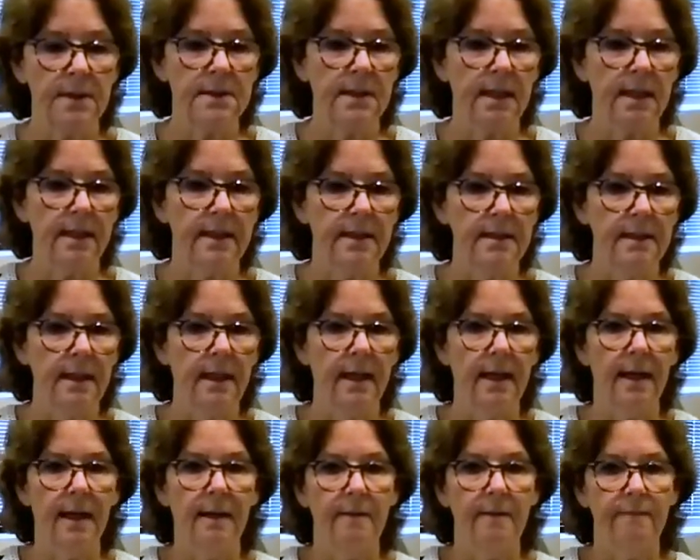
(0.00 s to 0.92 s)
excited to
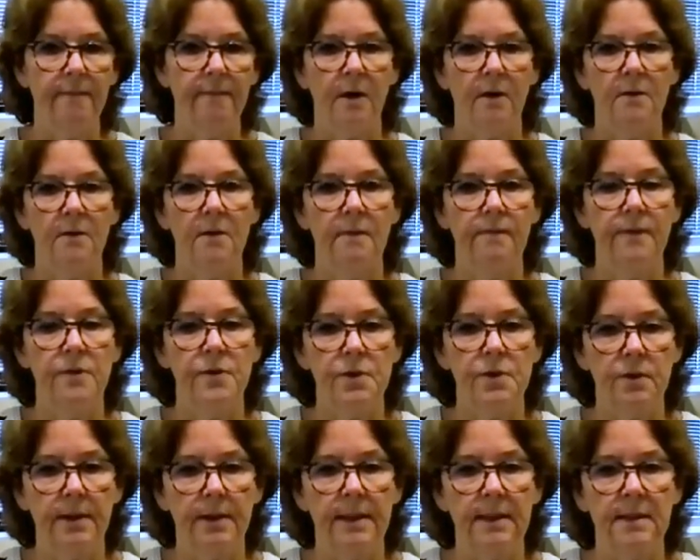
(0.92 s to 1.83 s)
have all of you
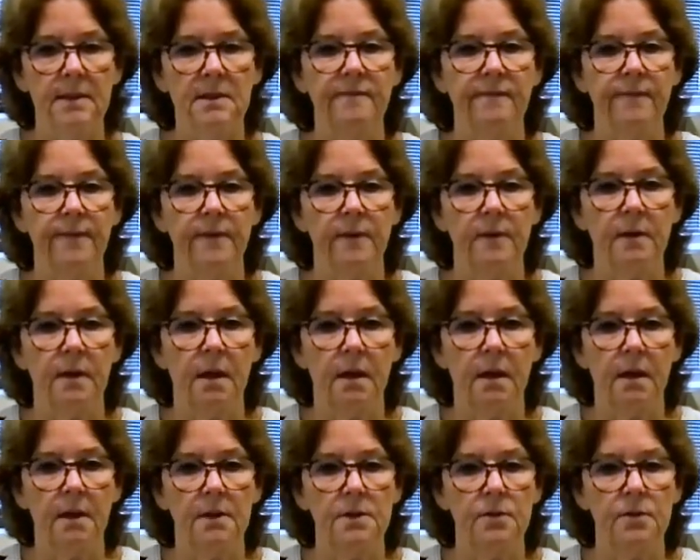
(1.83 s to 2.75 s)
join us for
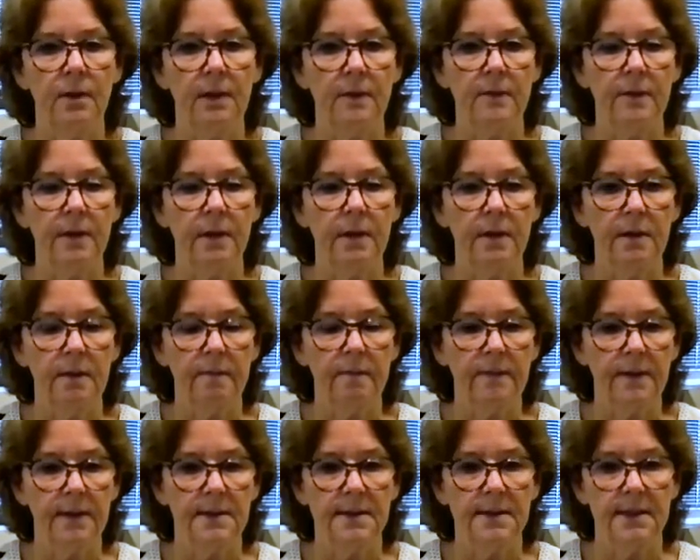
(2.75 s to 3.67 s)
our 12th year
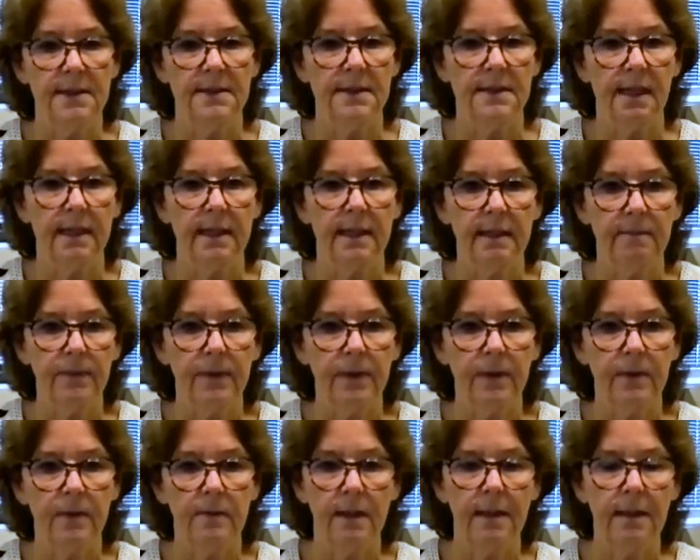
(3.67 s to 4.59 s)
of this exciting
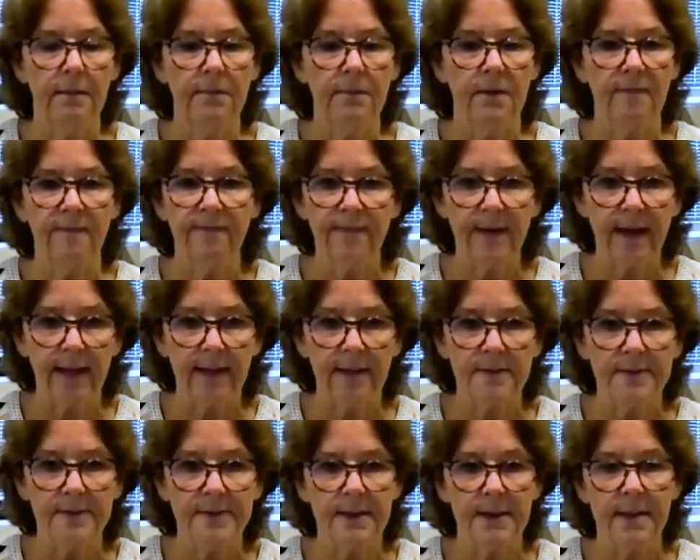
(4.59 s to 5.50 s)
program. The
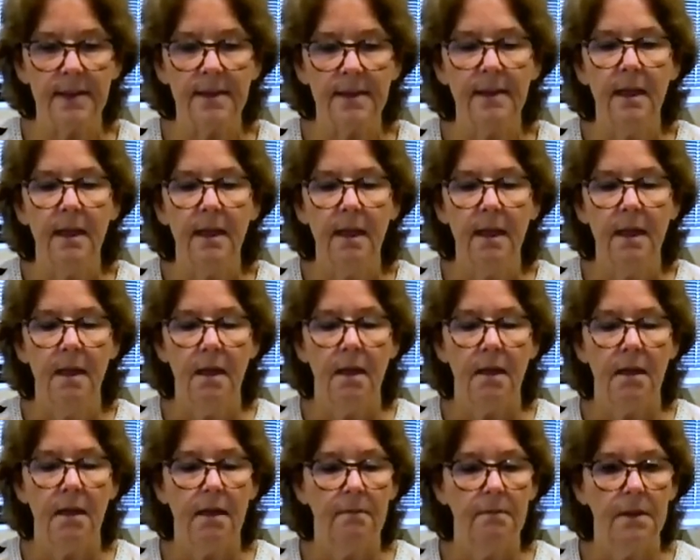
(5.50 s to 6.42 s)
faculty
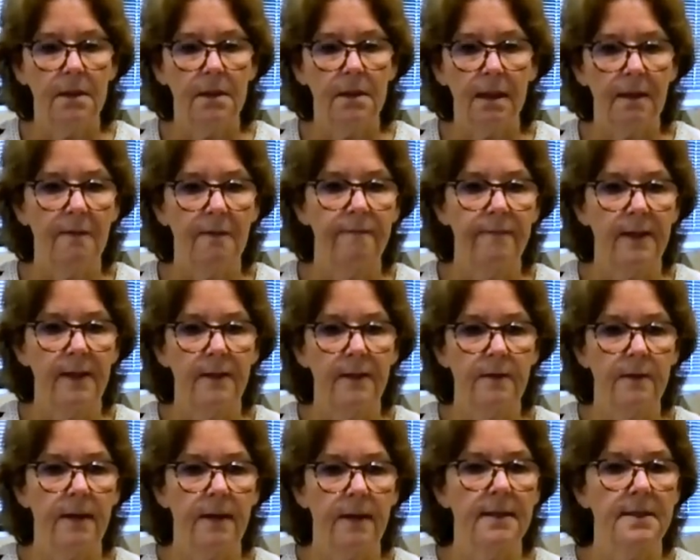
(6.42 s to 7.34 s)
um, love
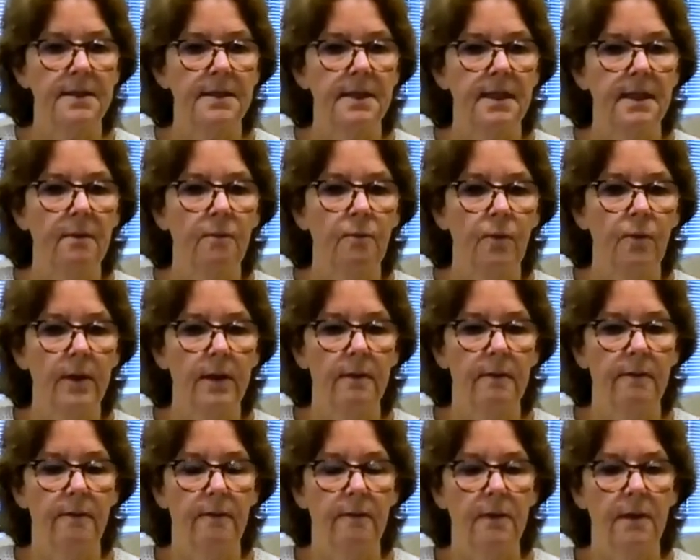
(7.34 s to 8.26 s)
interacting
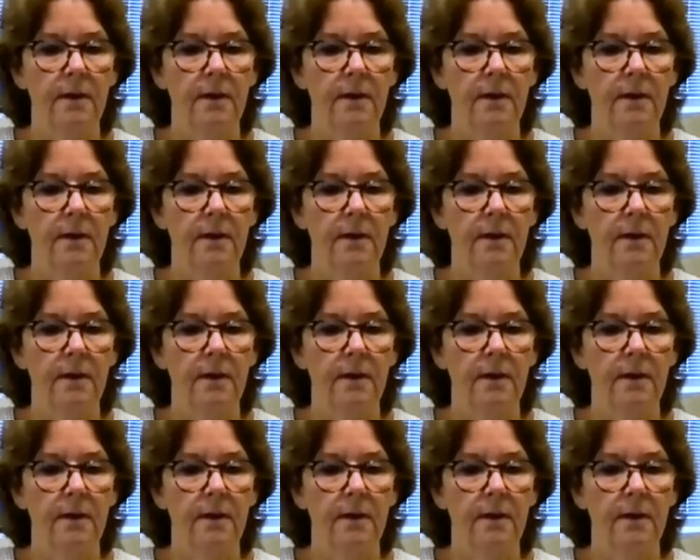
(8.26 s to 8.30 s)
with